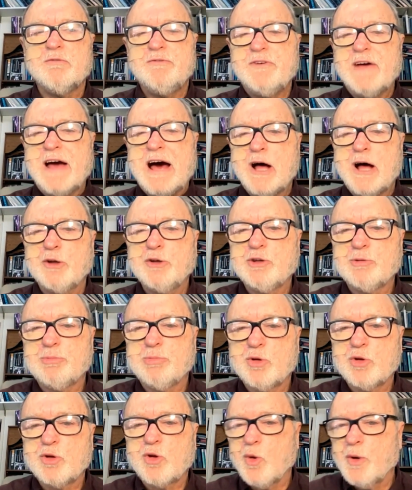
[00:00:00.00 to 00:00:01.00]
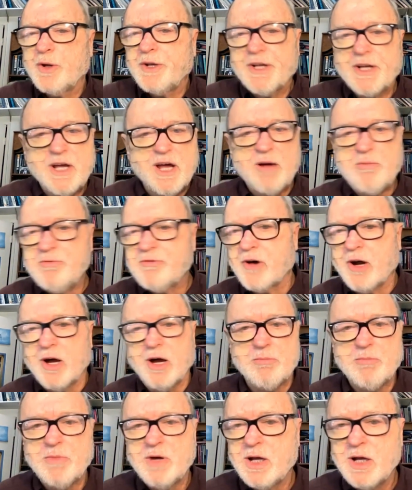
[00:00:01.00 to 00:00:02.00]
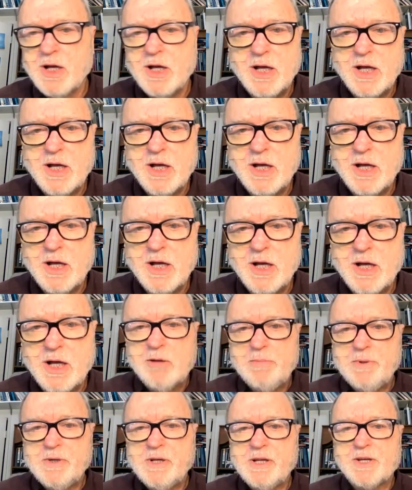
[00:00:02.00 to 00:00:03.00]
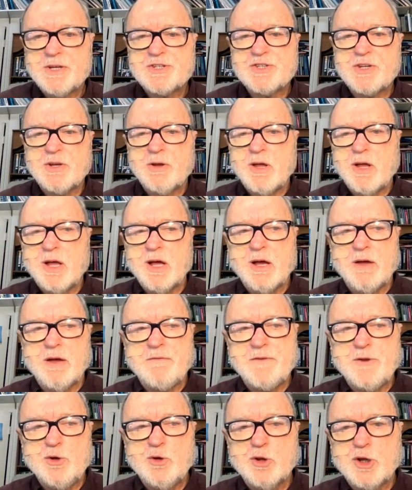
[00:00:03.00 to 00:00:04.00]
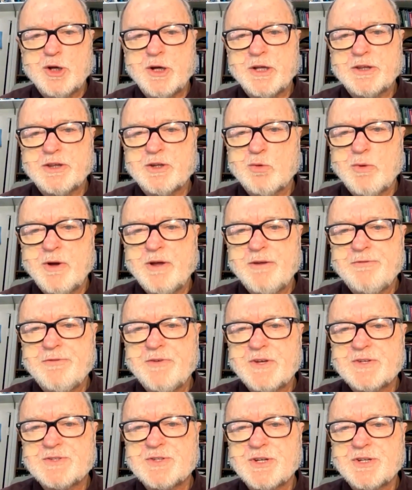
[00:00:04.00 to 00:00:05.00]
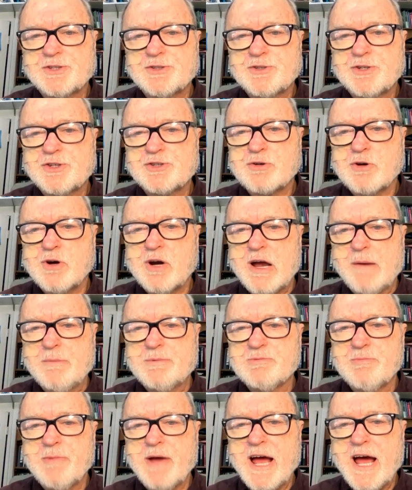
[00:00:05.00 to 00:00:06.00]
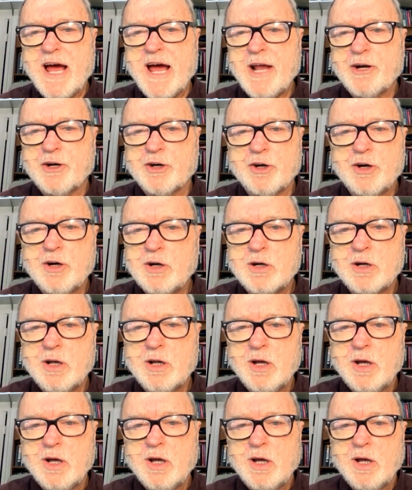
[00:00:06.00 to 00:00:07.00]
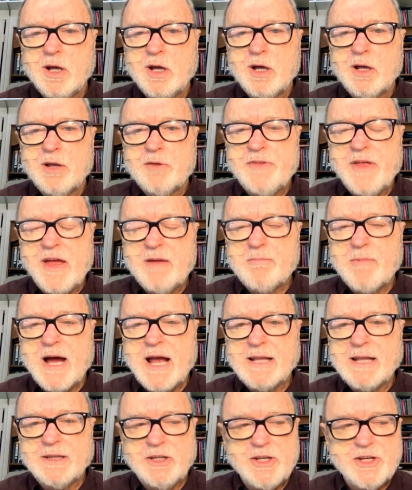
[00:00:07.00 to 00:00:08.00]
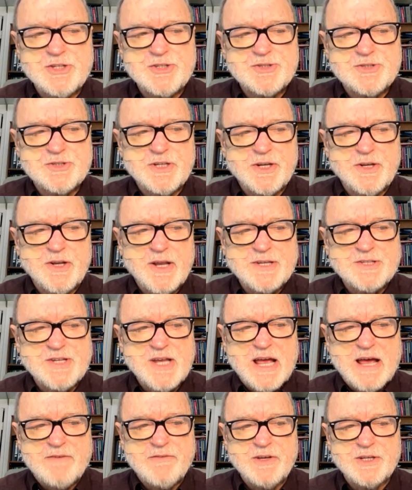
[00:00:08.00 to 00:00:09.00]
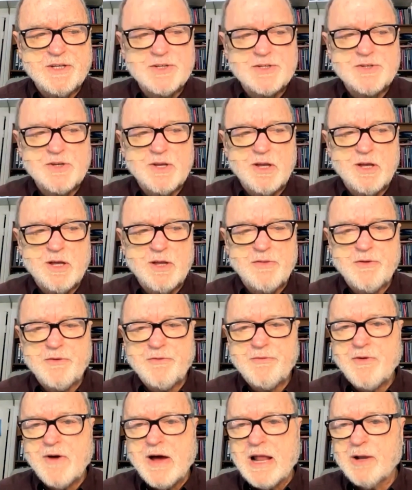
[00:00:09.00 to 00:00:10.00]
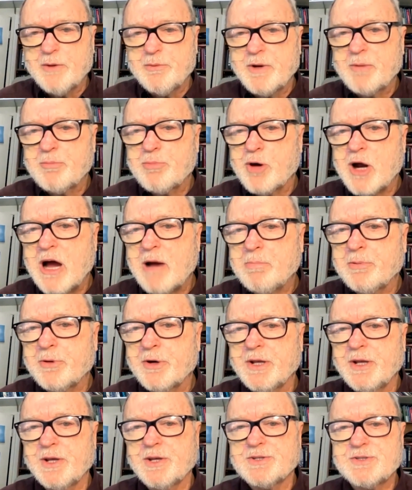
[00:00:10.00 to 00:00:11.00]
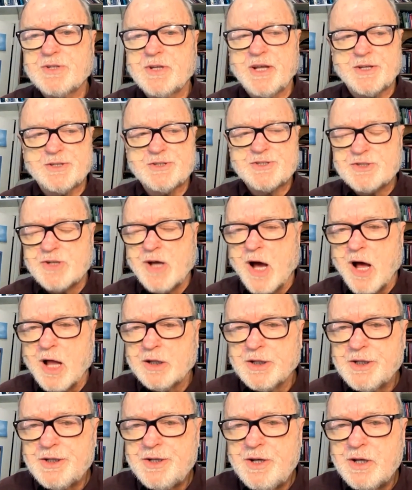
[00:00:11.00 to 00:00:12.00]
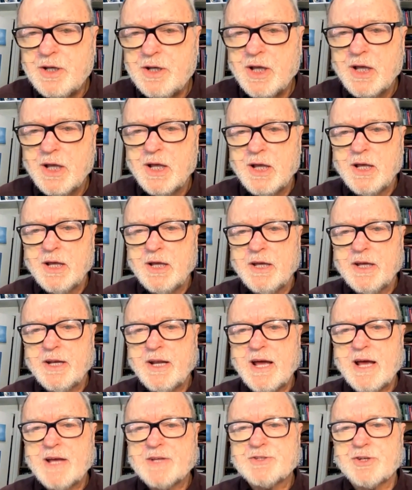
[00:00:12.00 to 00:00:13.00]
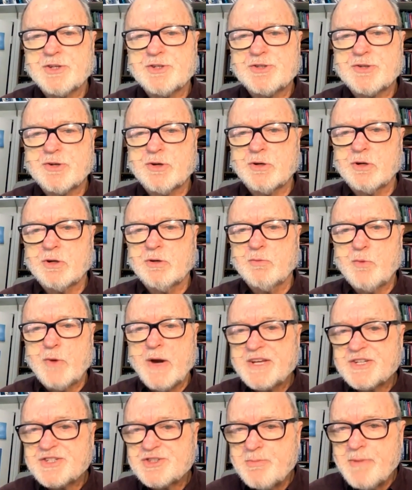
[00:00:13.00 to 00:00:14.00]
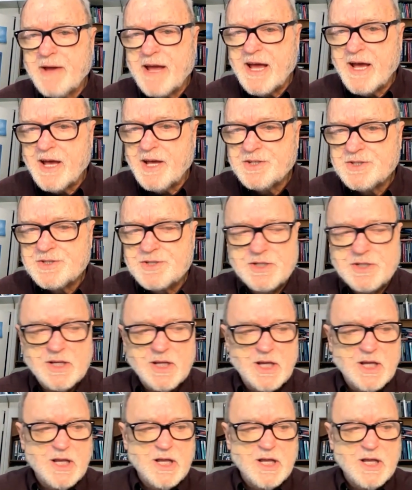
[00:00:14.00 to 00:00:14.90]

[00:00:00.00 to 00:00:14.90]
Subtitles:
valuable going to come from? Because if you look at the way physics describes matter, they might list it as having the following properties. It's solid. It has a certain rest mass.